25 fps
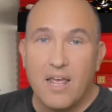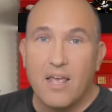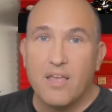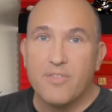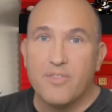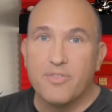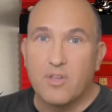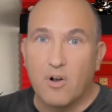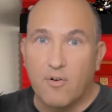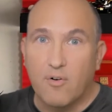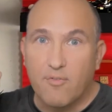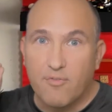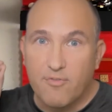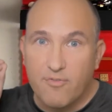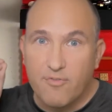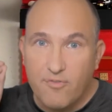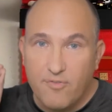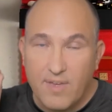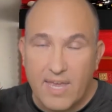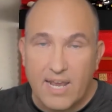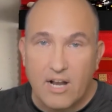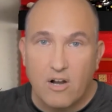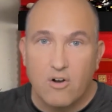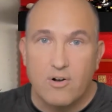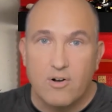They're
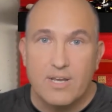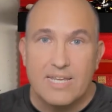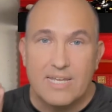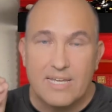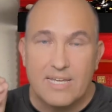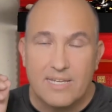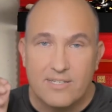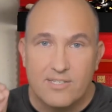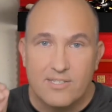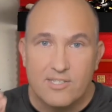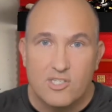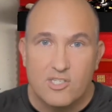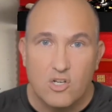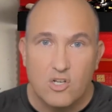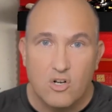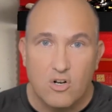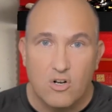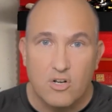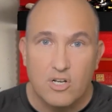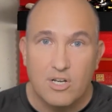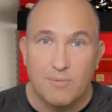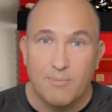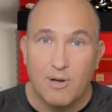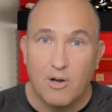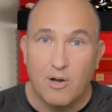very concerned
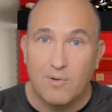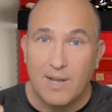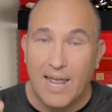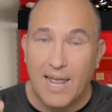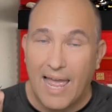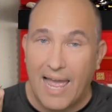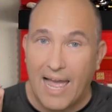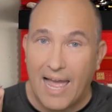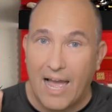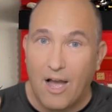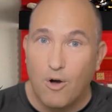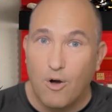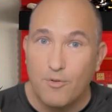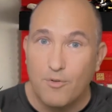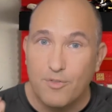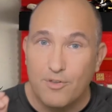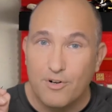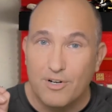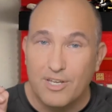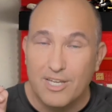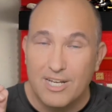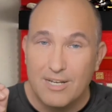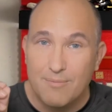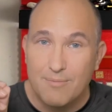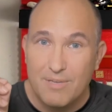about how they're
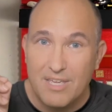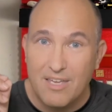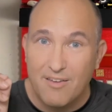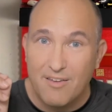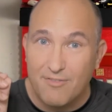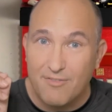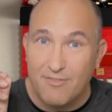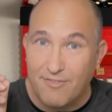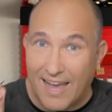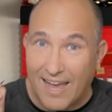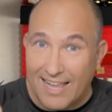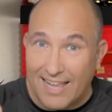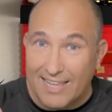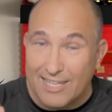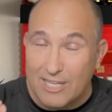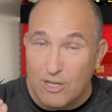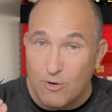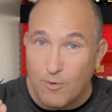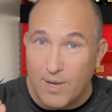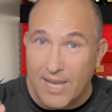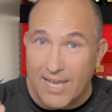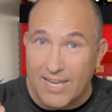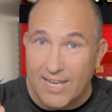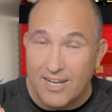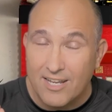going to be
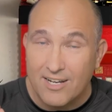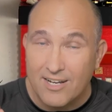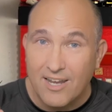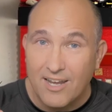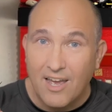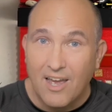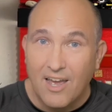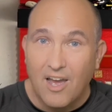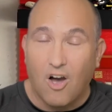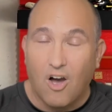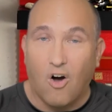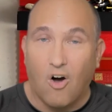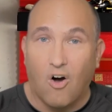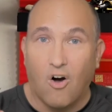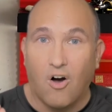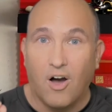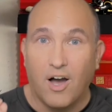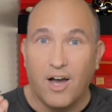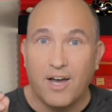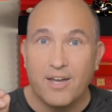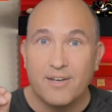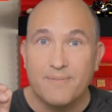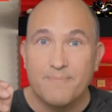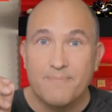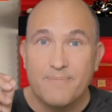evaluated
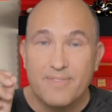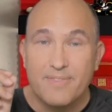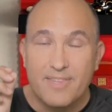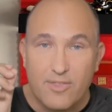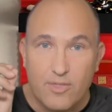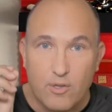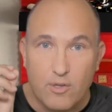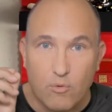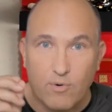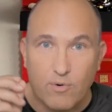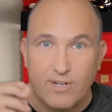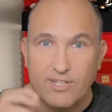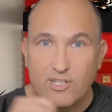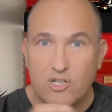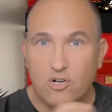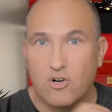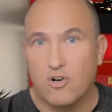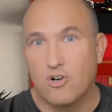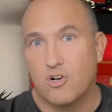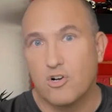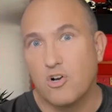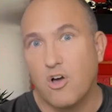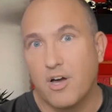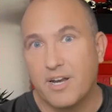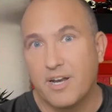on the
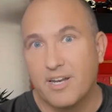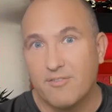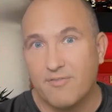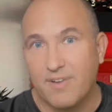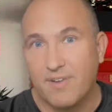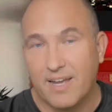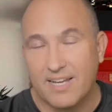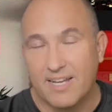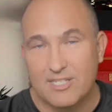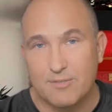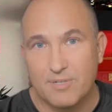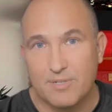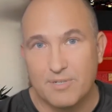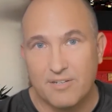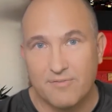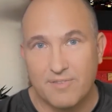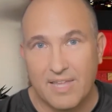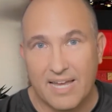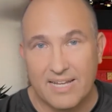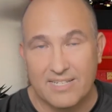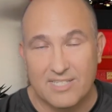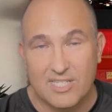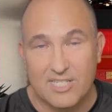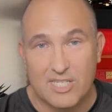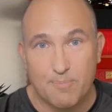return on investment of
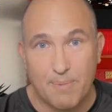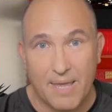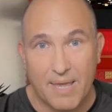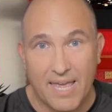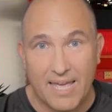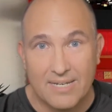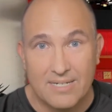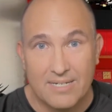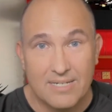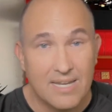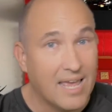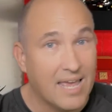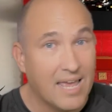that spend.